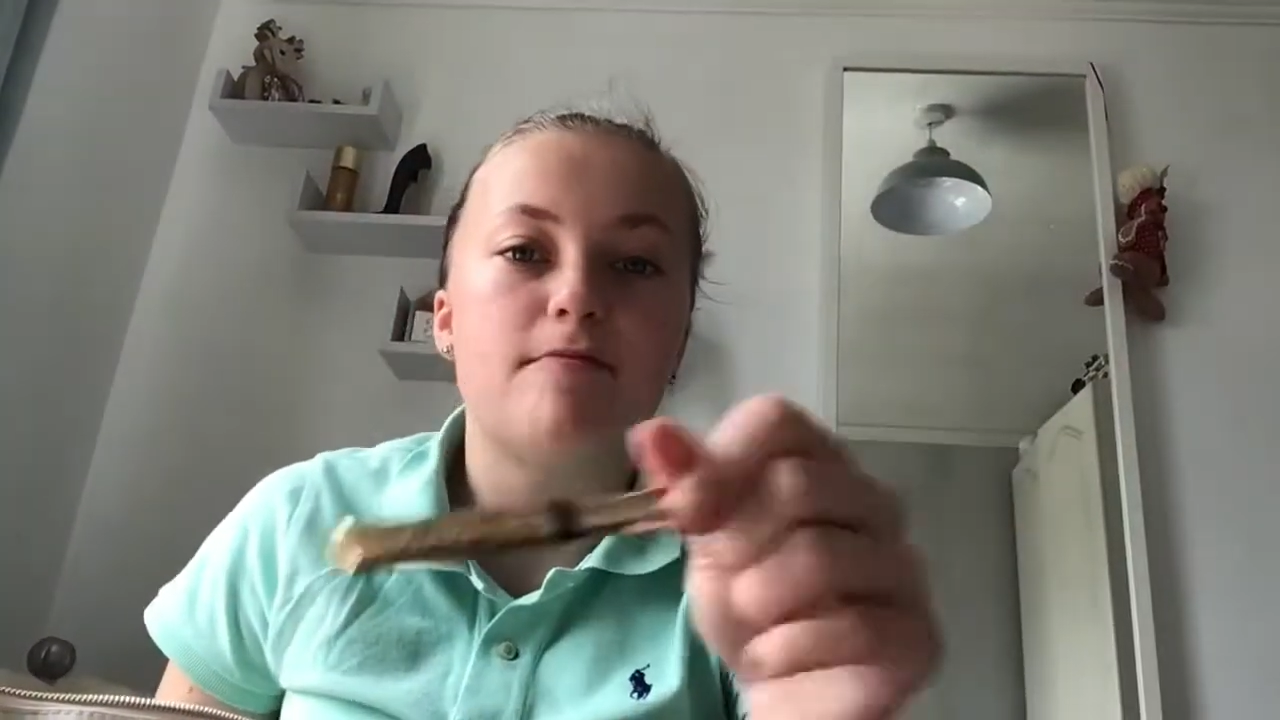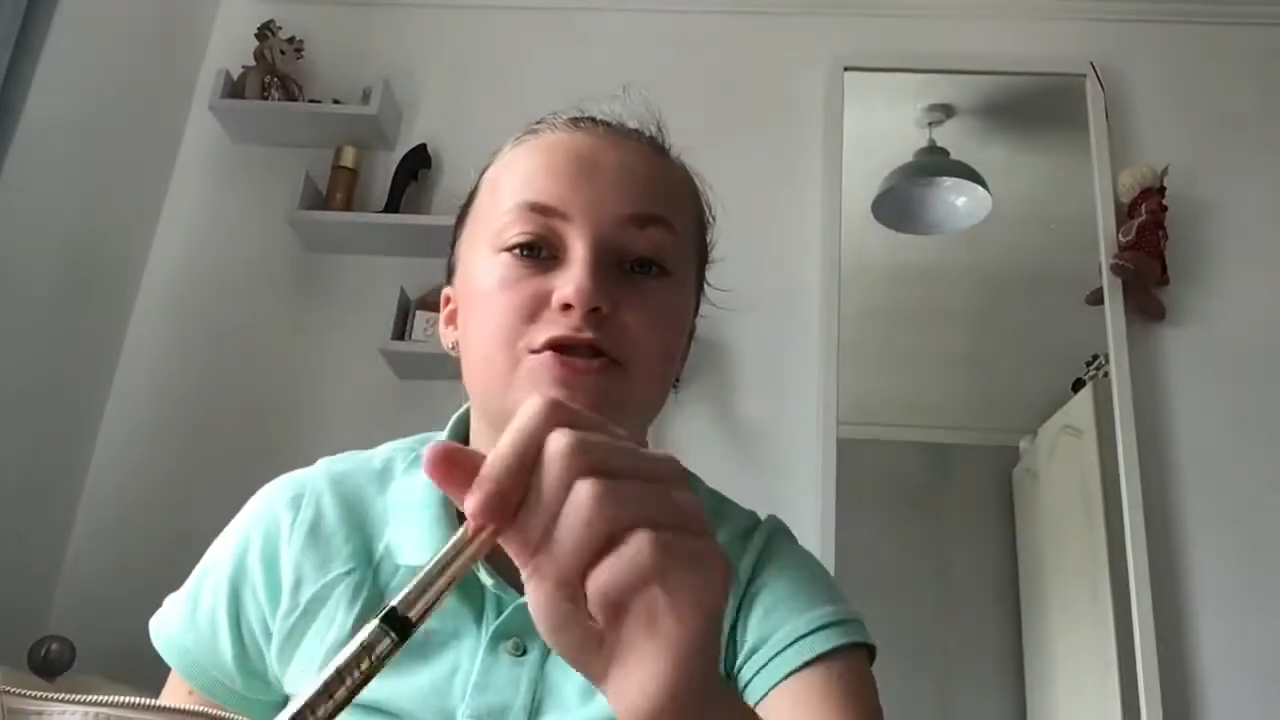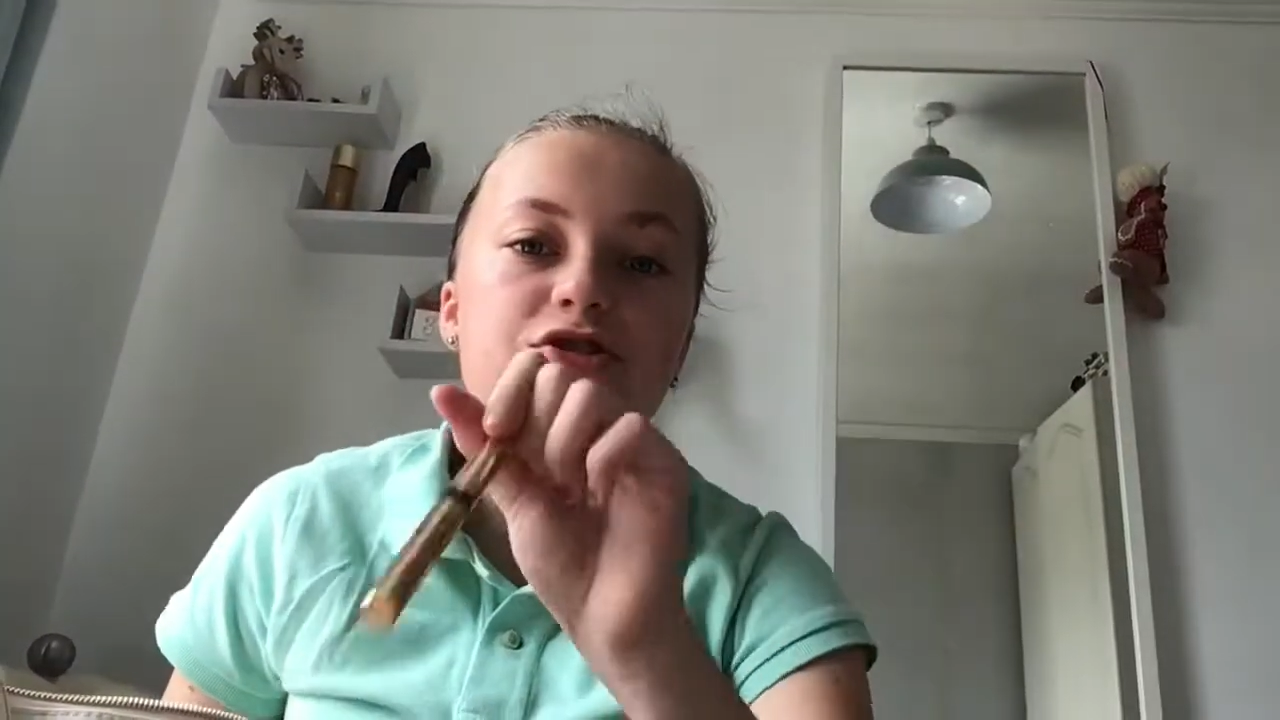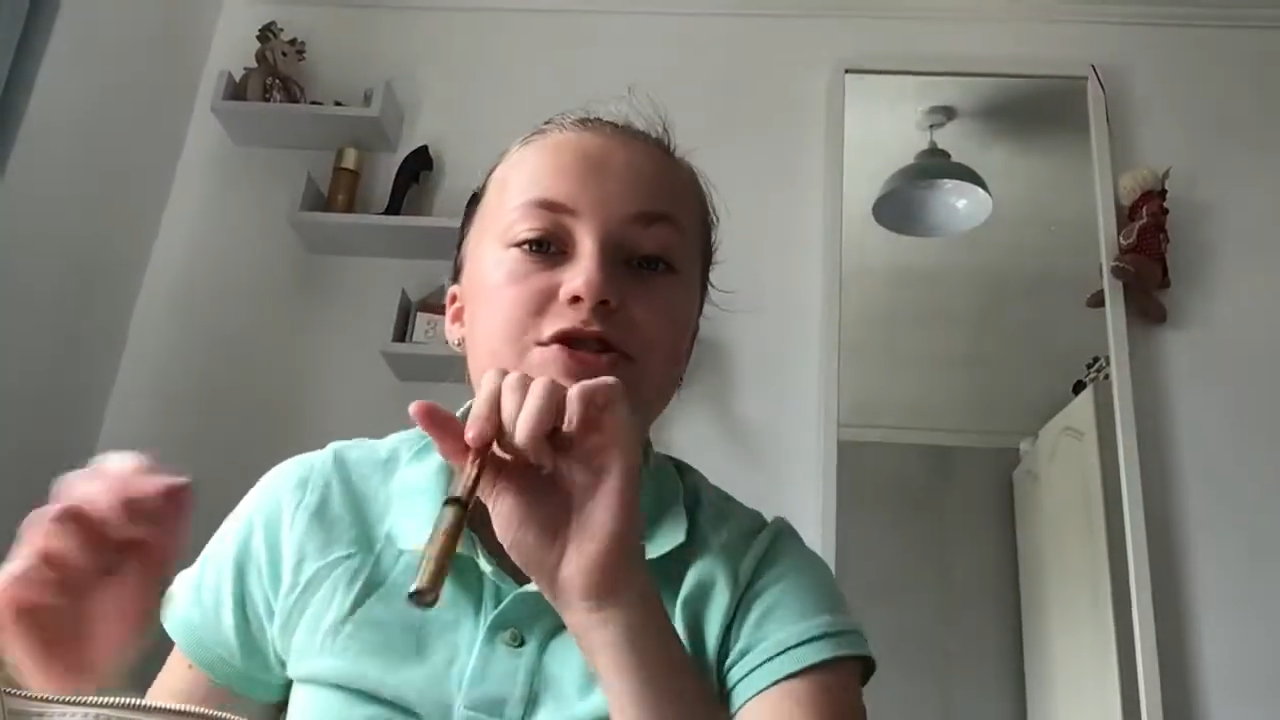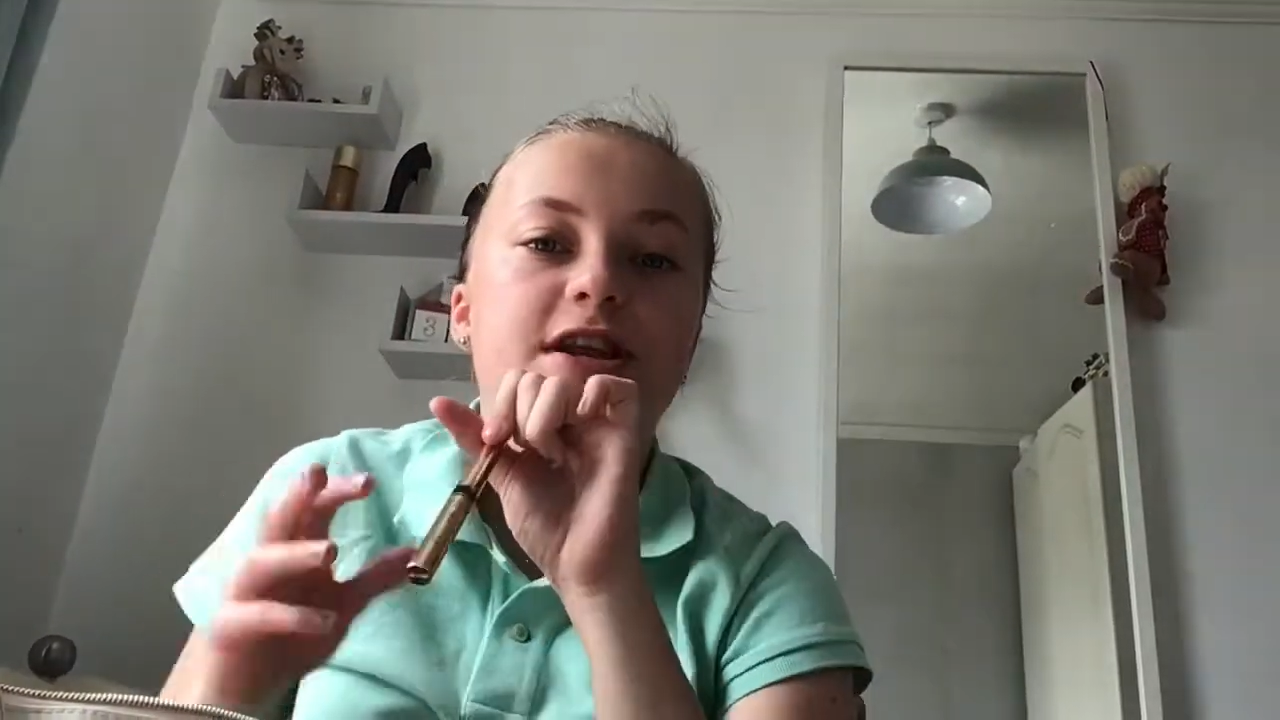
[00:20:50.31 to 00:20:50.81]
just an